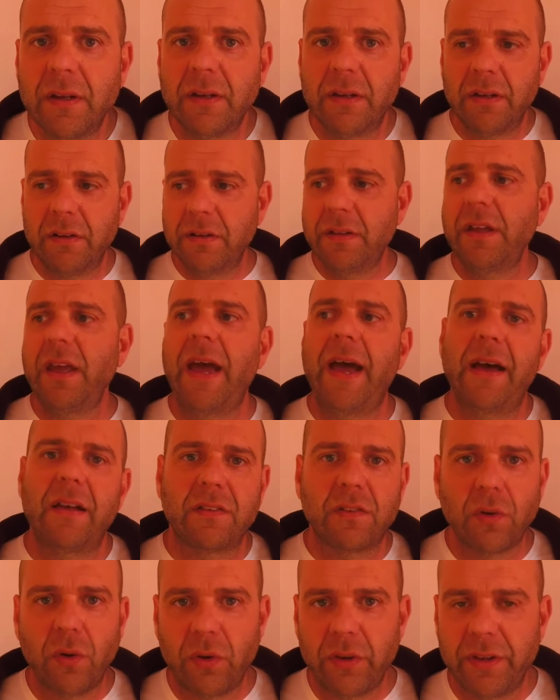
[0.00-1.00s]
You're the
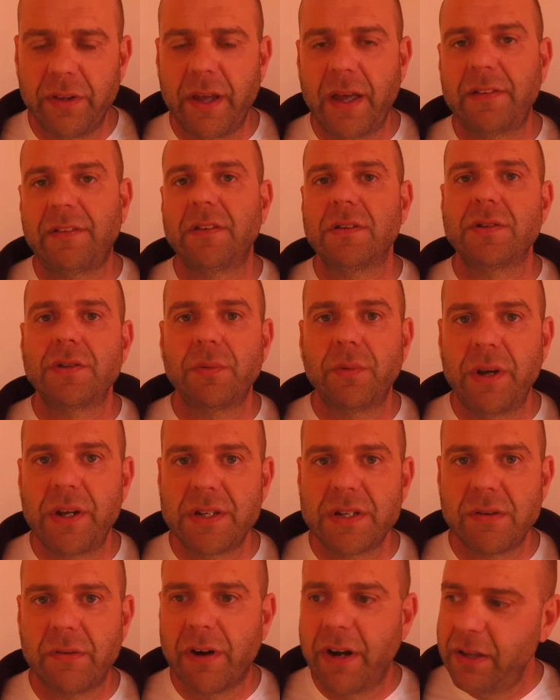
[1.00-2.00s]
asshole in that
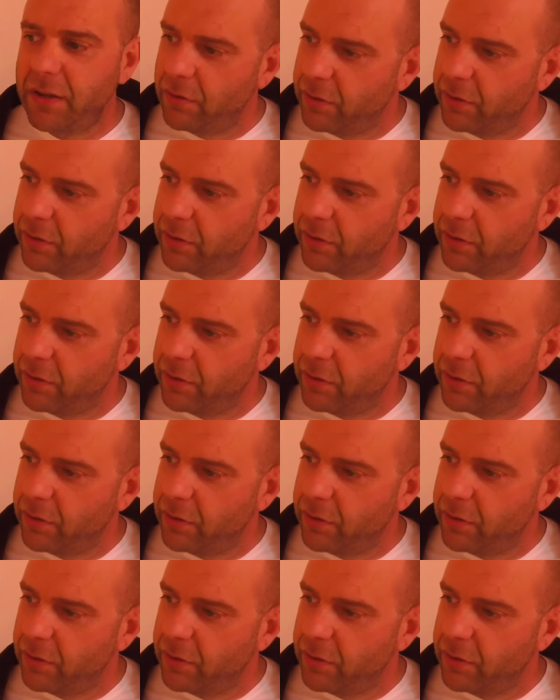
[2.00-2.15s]
situation, right?